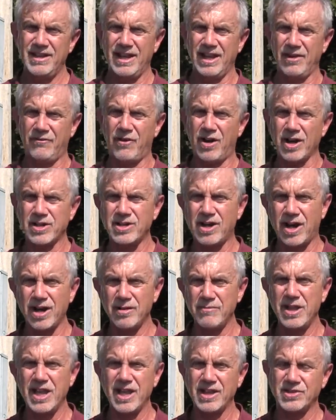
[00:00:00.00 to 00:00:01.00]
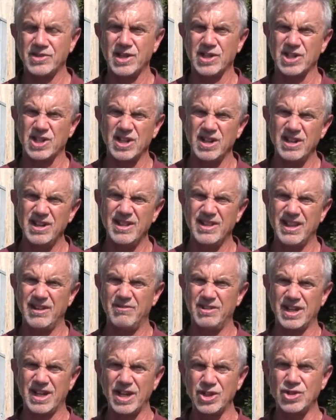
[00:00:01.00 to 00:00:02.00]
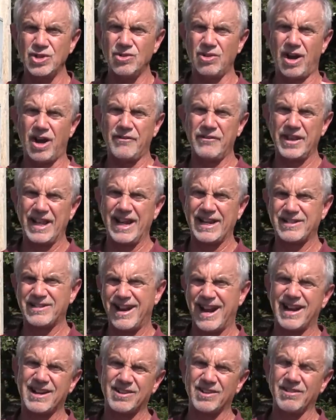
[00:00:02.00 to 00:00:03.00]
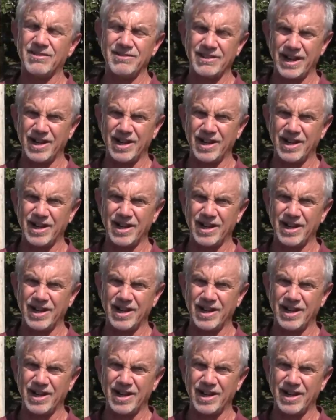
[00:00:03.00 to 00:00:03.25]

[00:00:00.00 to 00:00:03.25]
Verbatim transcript: if autonomy existed that would get you off of that tractor